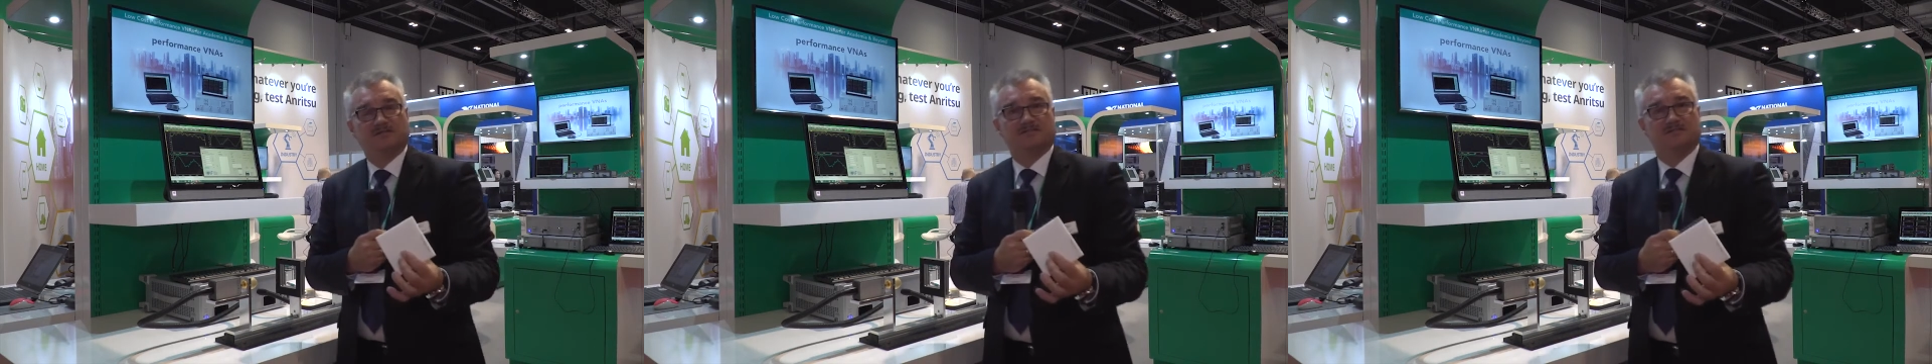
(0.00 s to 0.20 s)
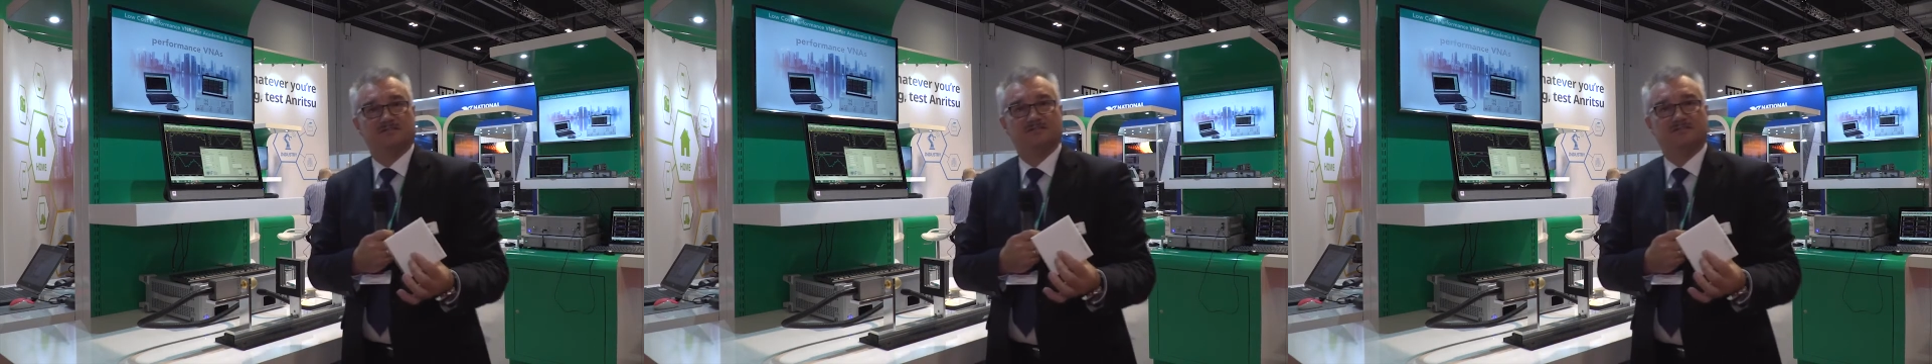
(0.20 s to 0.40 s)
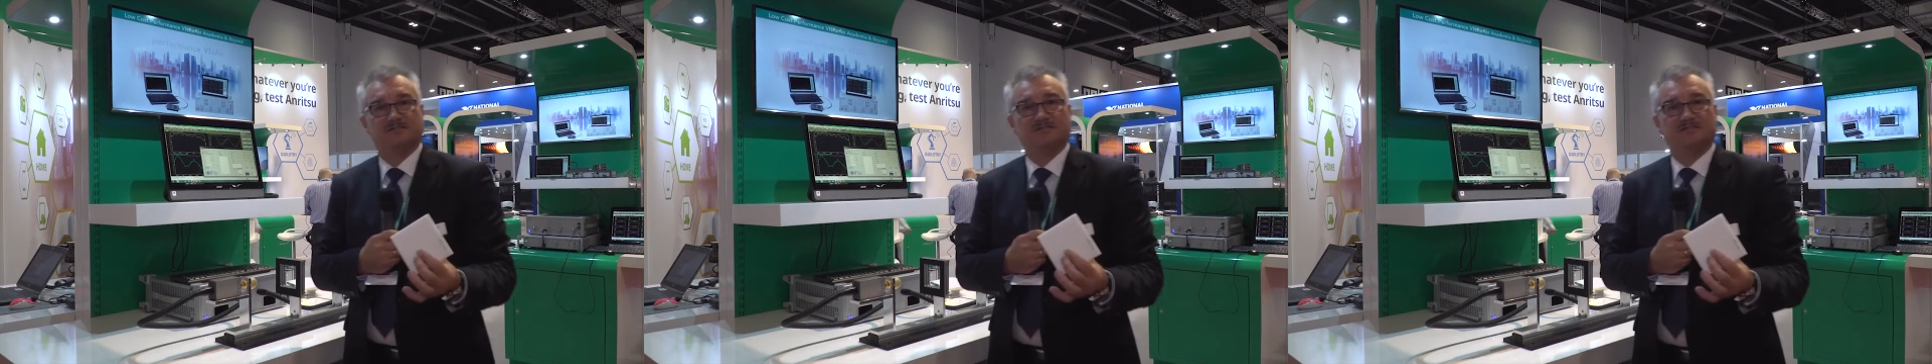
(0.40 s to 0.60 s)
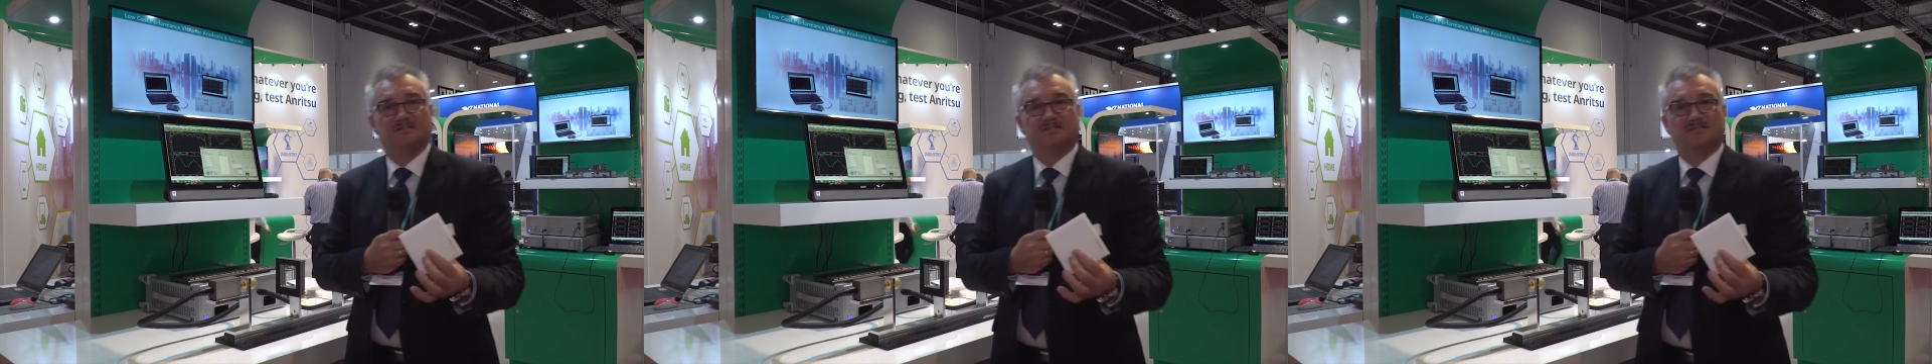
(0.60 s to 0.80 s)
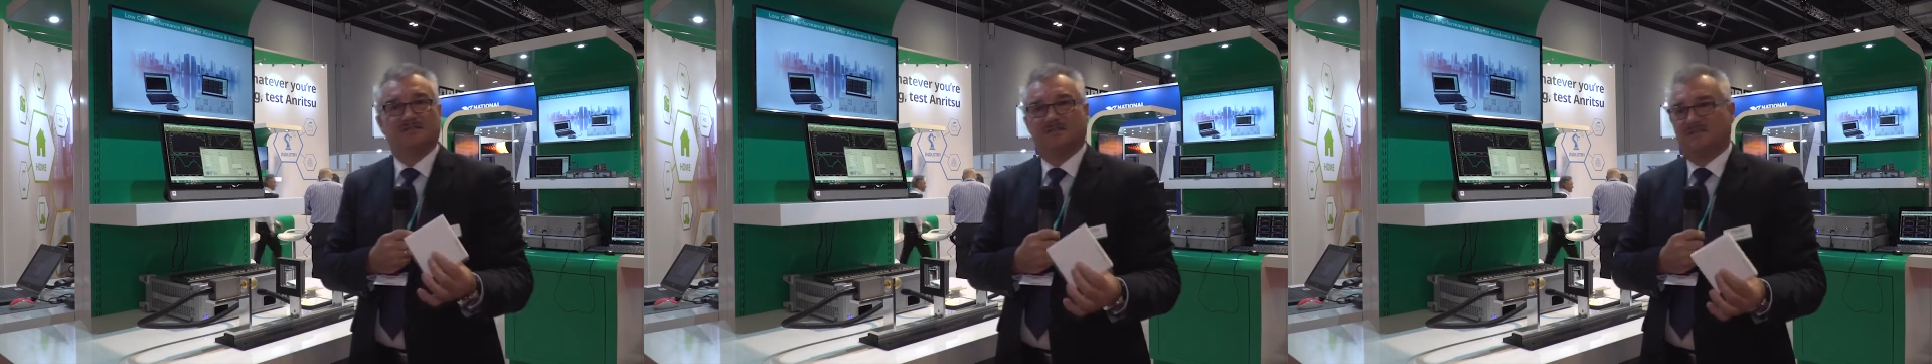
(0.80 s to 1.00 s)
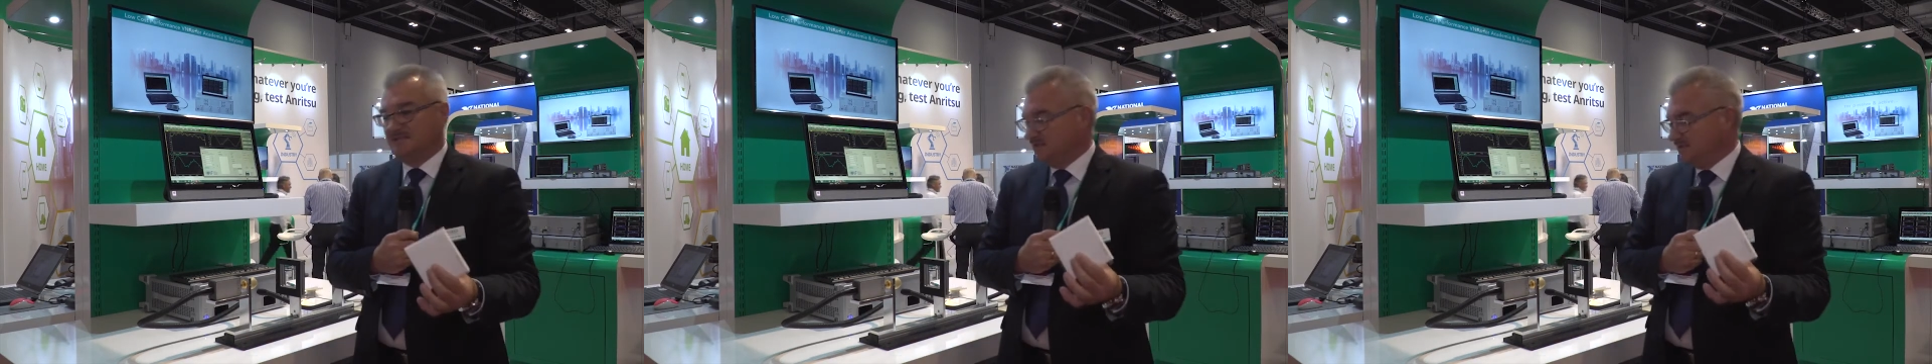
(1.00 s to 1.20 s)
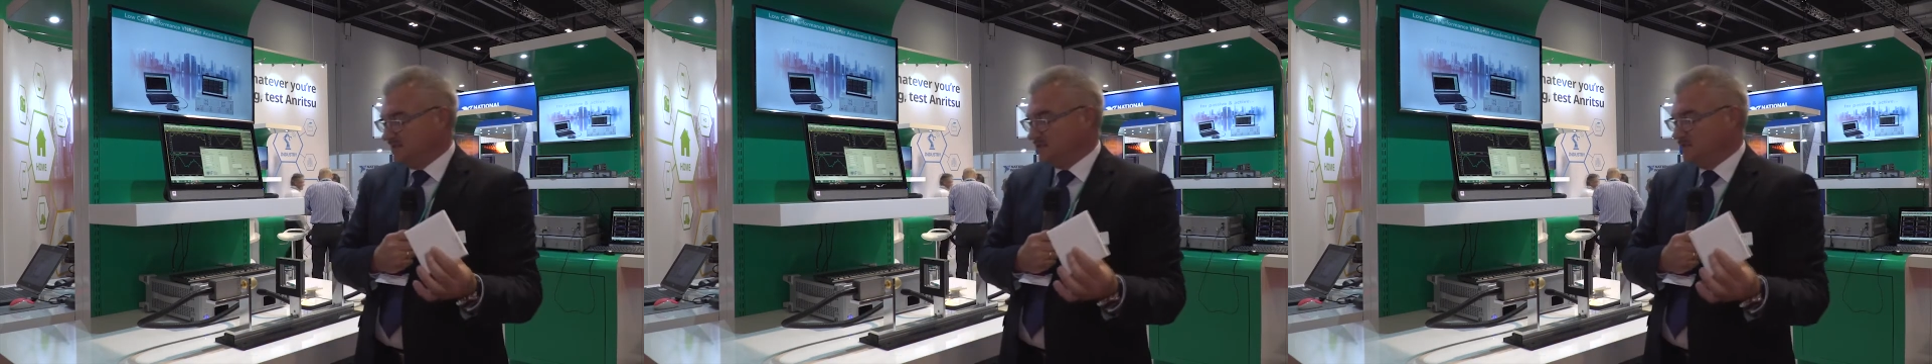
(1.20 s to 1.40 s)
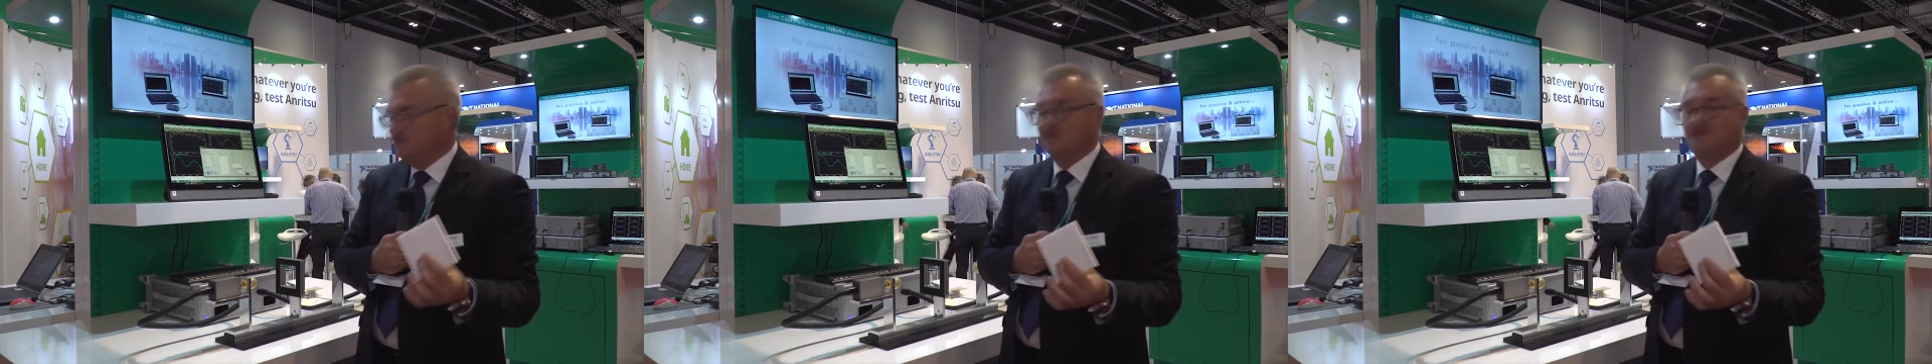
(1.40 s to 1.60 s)
it.
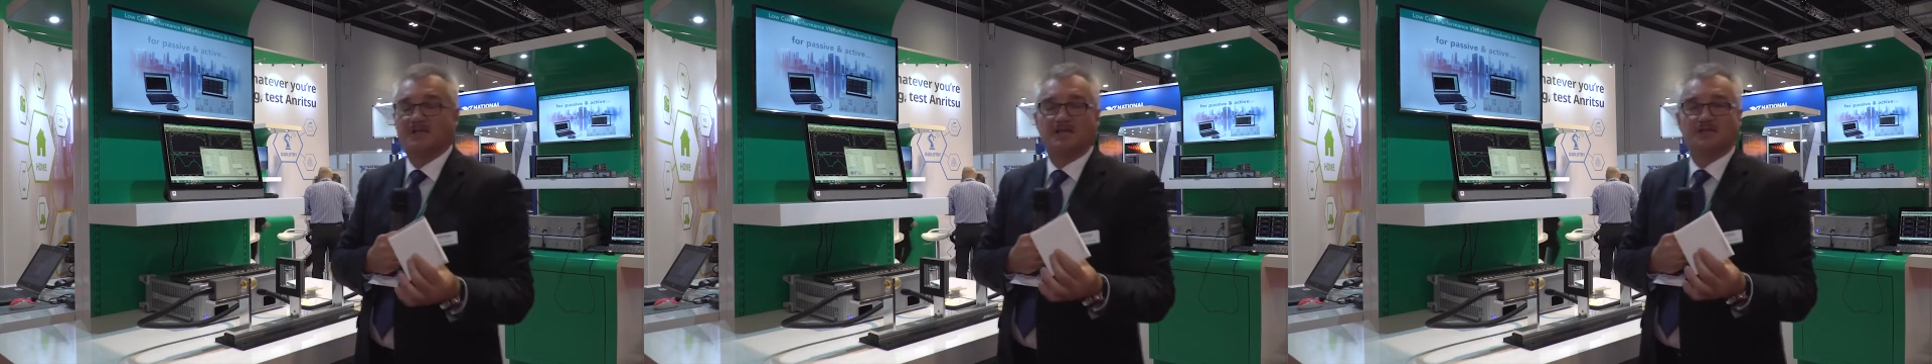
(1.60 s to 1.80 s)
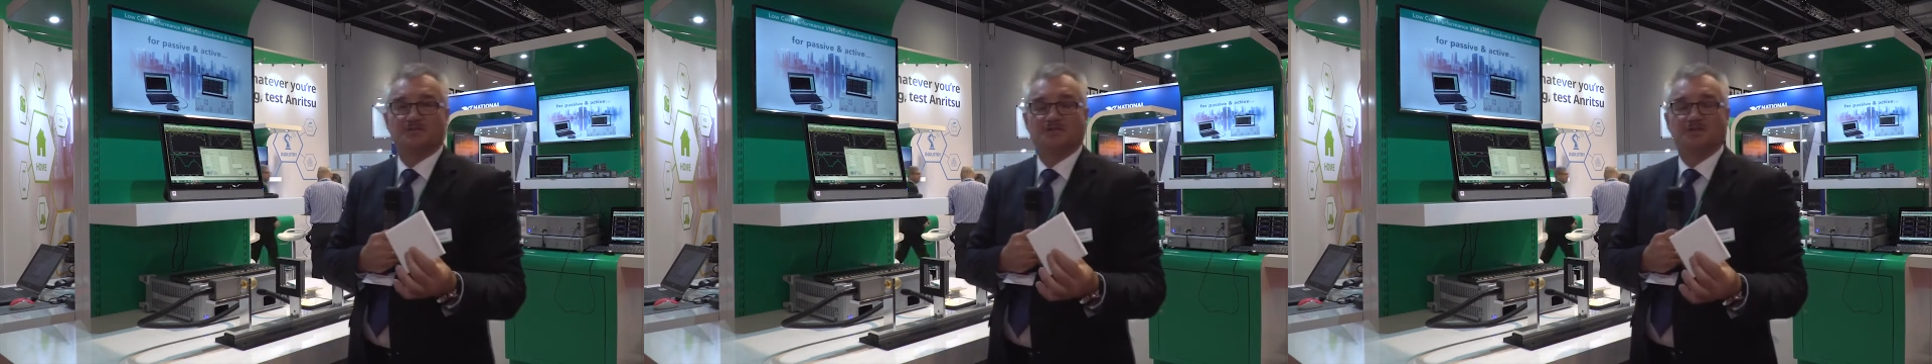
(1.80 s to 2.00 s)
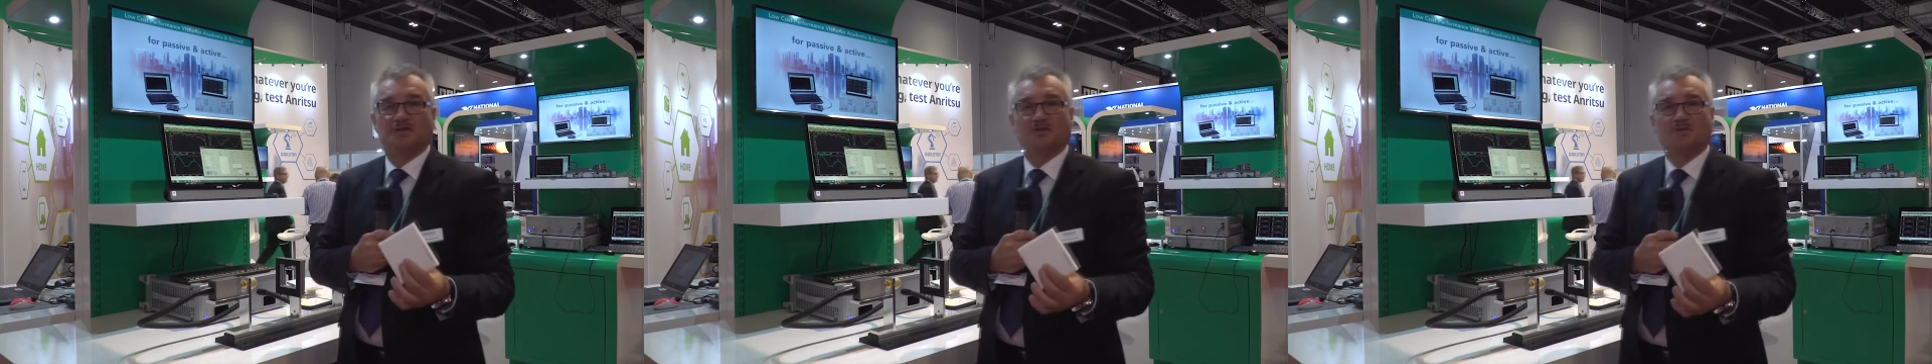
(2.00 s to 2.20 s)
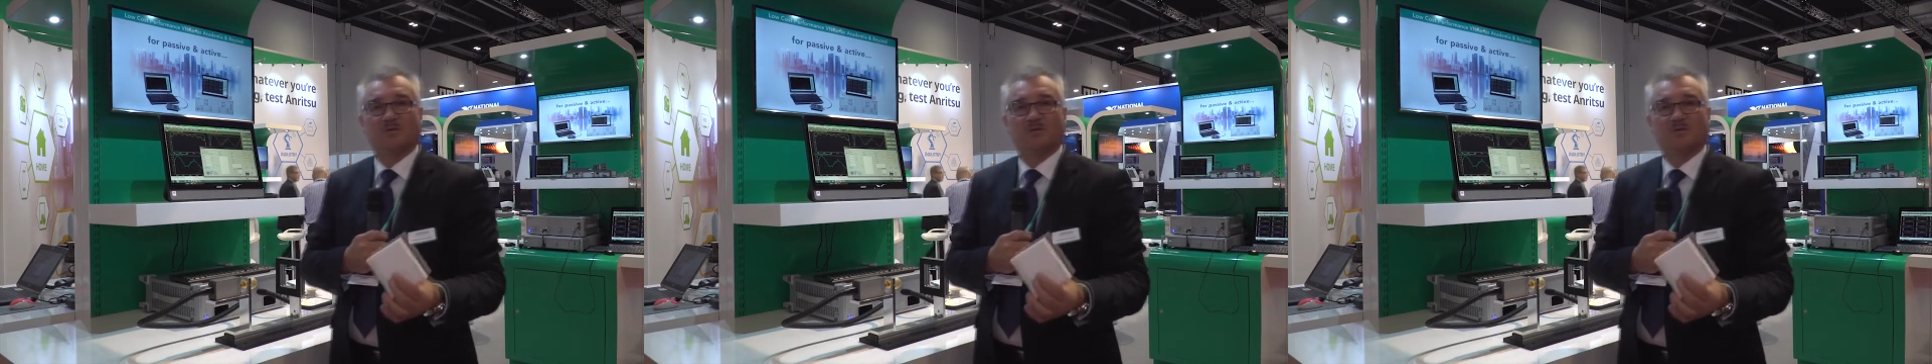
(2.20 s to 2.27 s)
You would like to know